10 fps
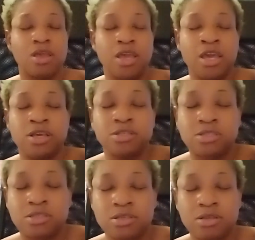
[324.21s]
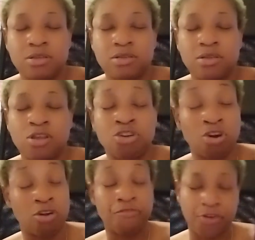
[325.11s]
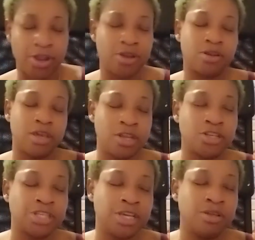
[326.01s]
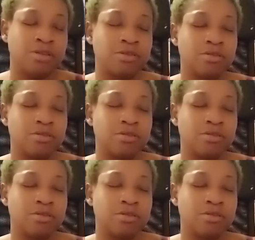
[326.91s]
his girlfriend energy,